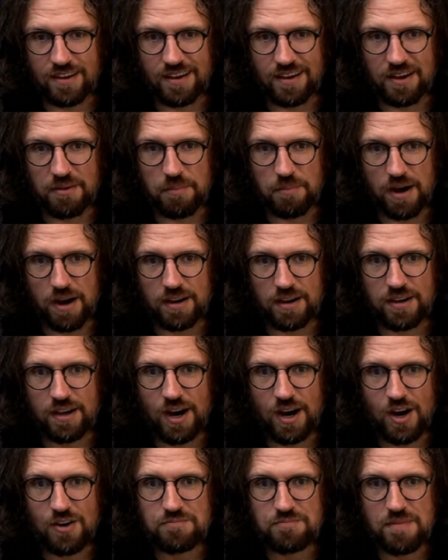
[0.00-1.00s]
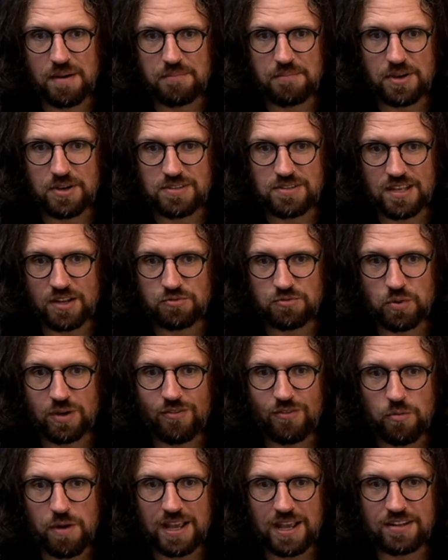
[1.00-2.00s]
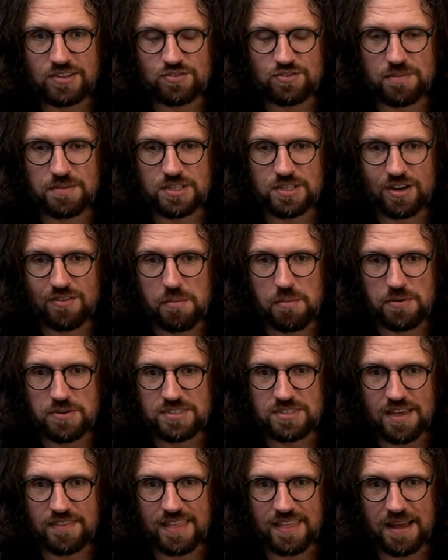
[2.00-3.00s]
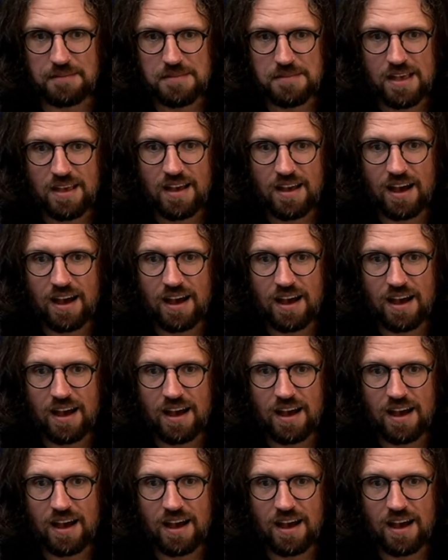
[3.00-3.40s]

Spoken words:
I can't remember who said it. It was one of our regular streamers. Can't remember who said that.